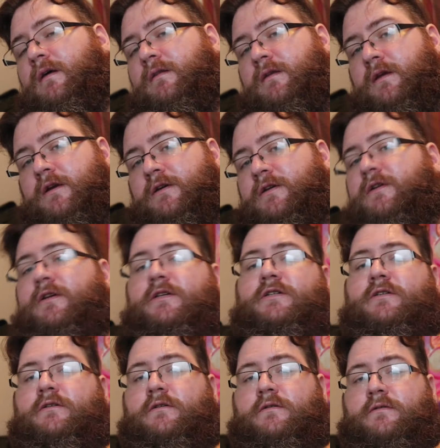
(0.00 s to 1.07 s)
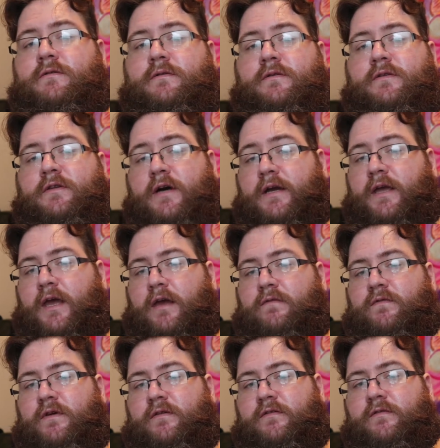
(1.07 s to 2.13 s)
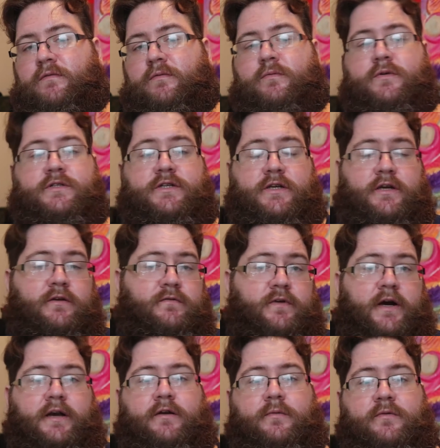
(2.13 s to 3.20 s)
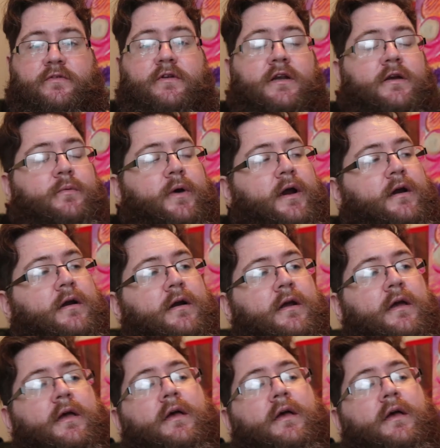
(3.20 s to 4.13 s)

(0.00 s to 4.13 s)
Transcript: than your traditional duck canvas, which you can find almost anywhere.